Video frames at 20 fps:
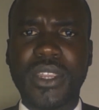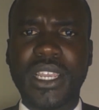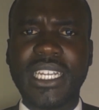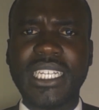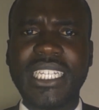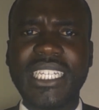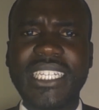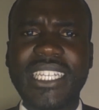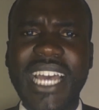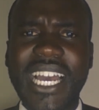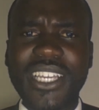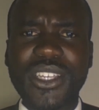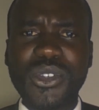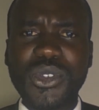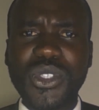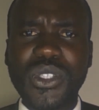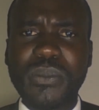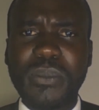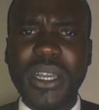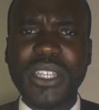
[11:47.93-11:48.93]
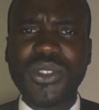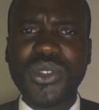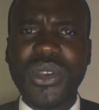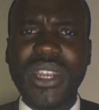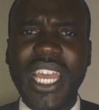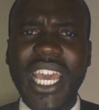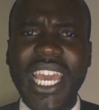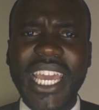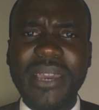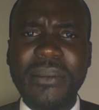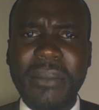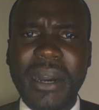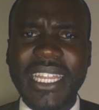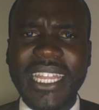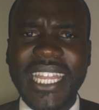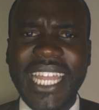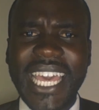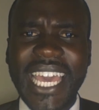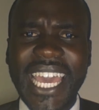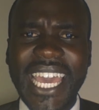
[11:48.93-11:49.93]
Did the accused person aim
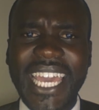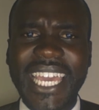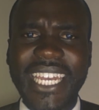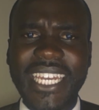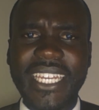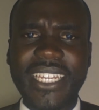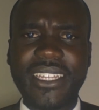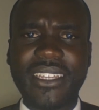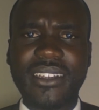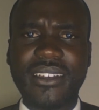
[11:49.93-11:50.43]
at the head?